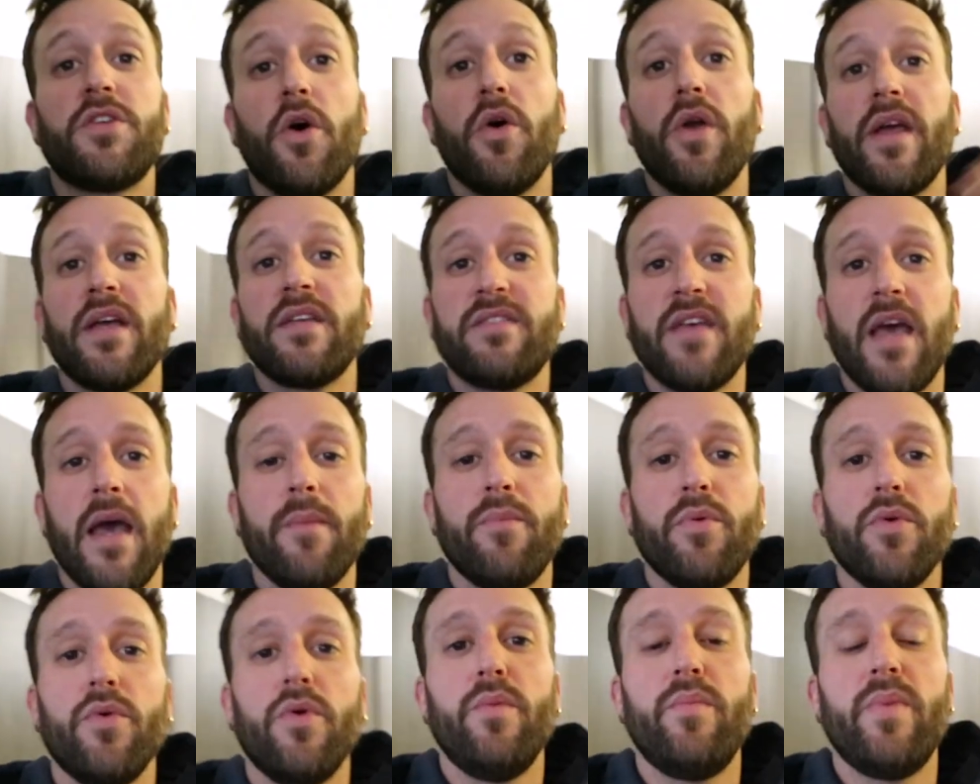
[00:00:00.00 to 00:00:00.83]
So an
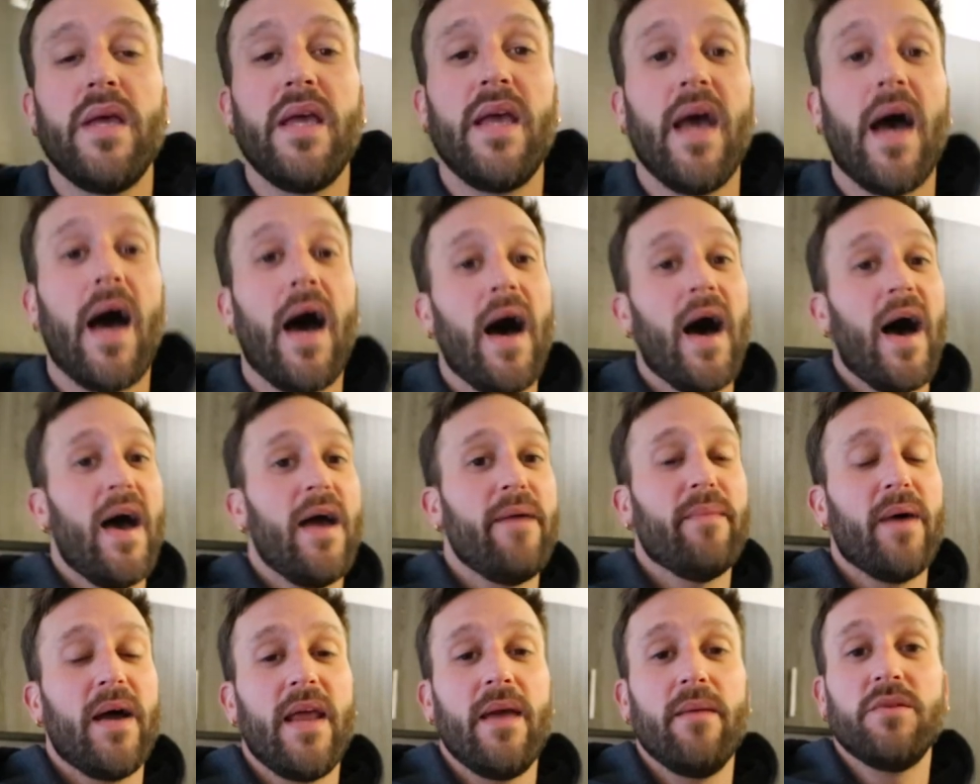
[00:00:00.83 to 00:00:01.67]
example would be, hi,
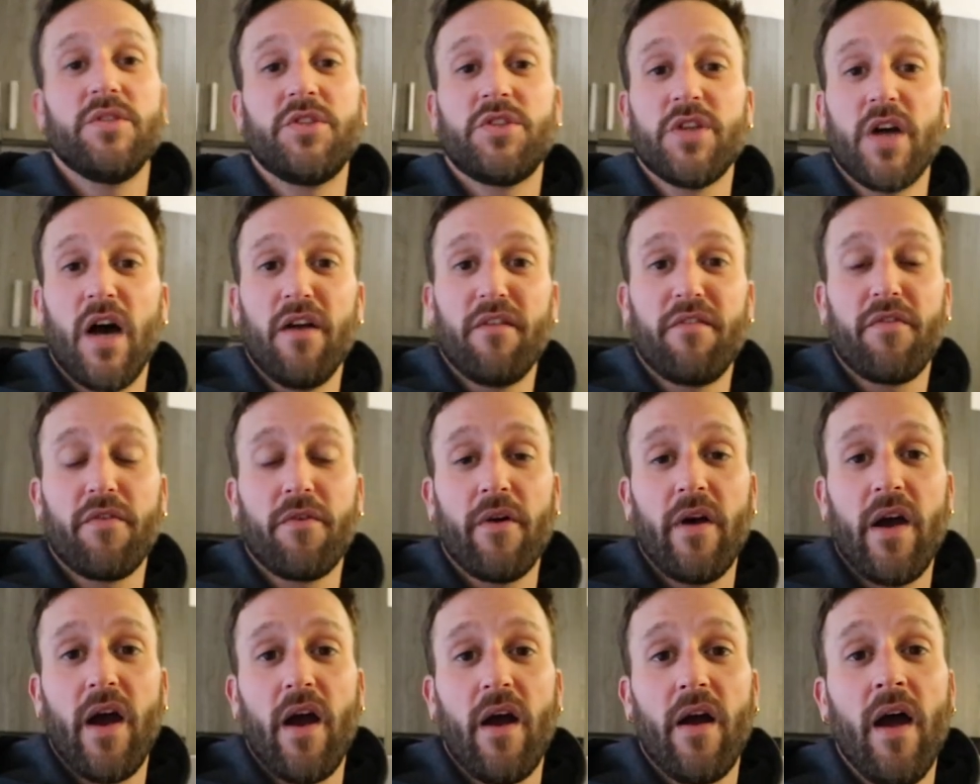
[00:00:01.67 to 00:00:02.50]
my name is John
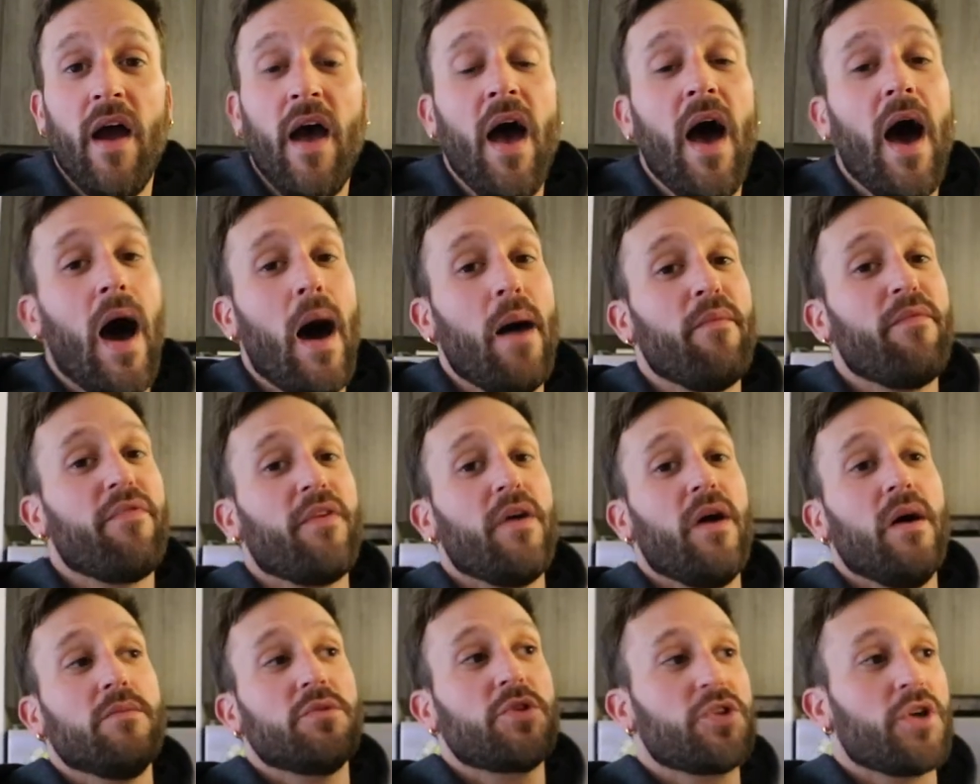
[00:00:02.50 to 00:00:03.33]
Ferrer, I'm
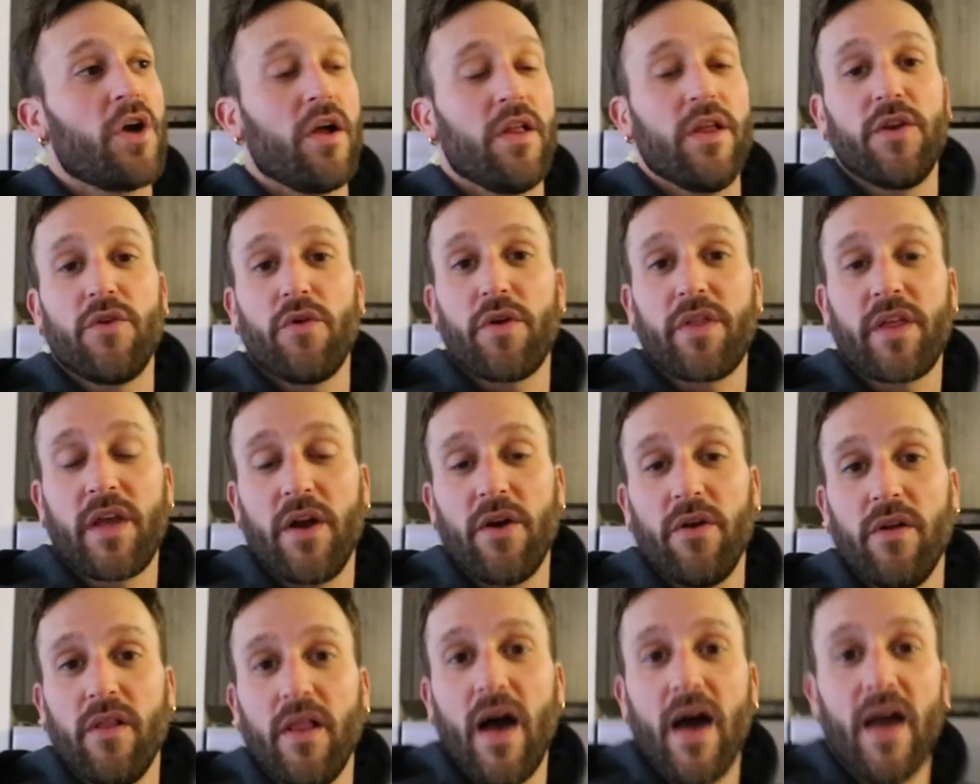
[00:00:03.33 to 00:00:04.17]
from Charlotte, North
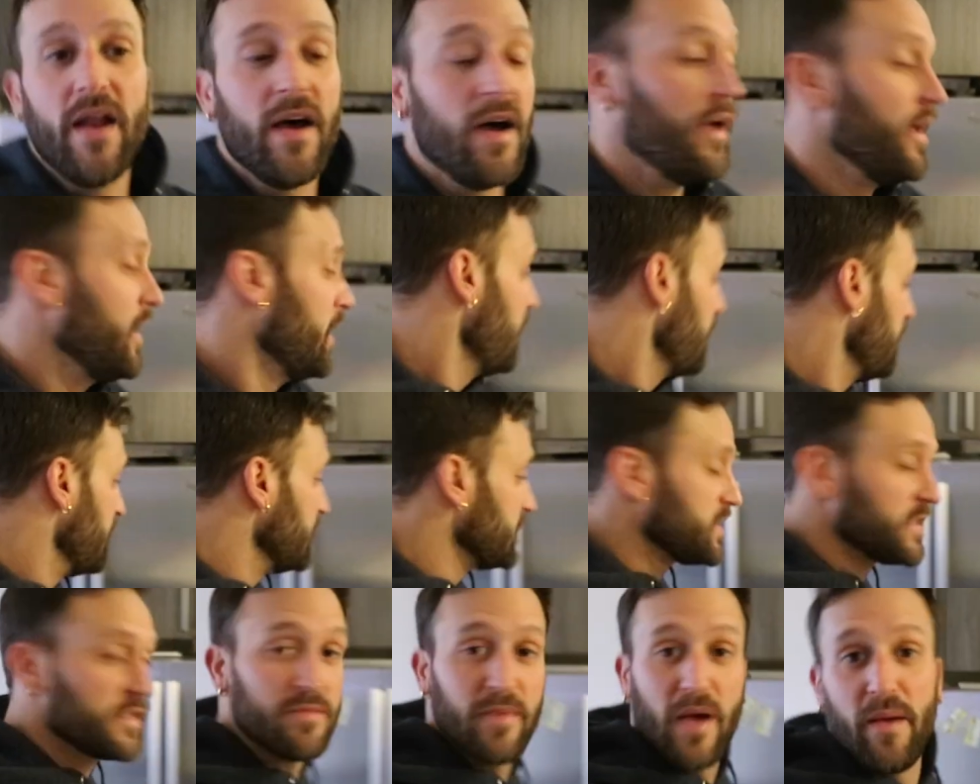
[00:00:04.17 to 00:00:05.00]
Carolina.
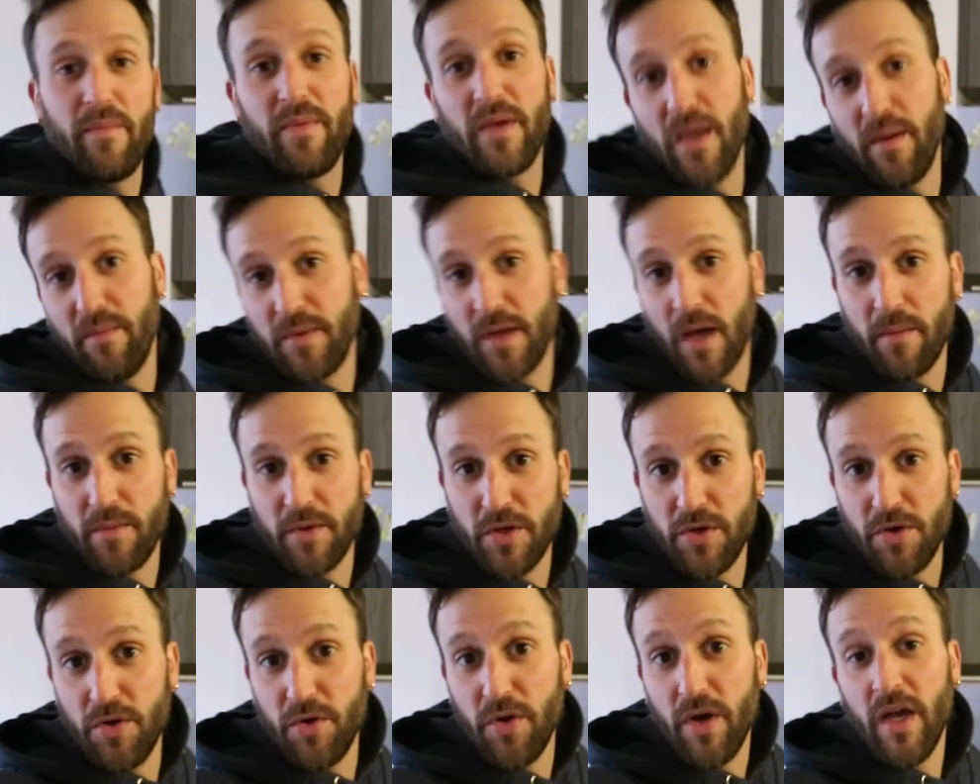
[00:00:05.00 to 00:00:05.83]
This is my B M
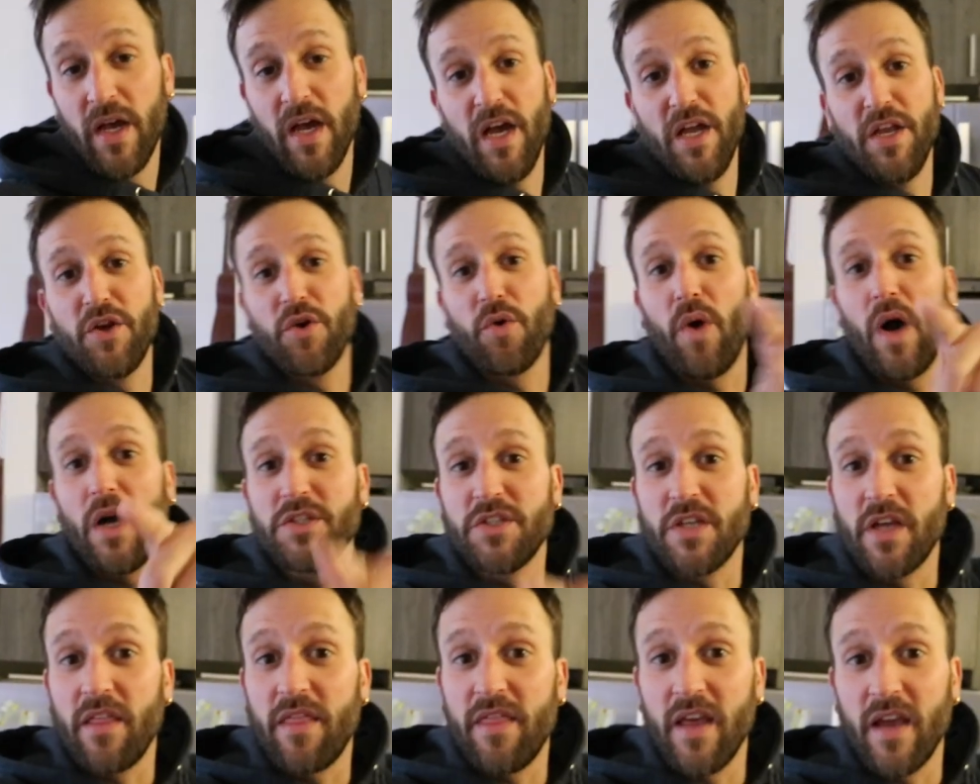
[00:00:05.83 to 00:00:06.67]
W, and you're
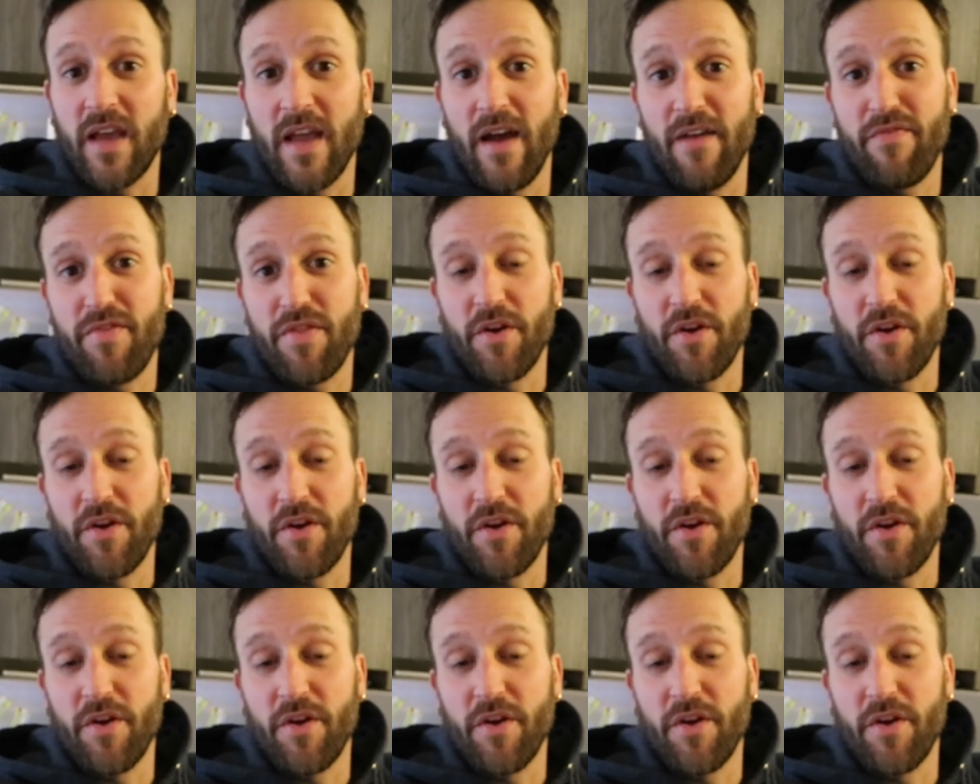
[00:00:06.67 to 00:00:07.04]
watching Thic F